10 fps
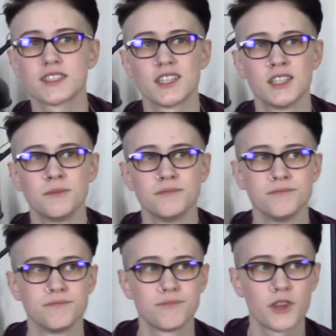
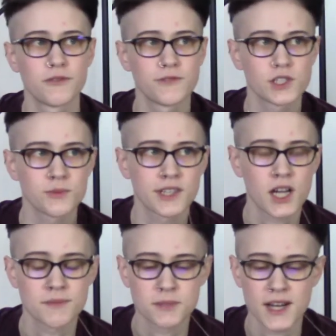The first one that
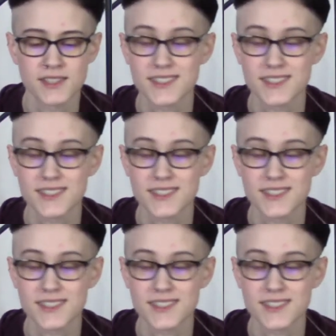comes to mind is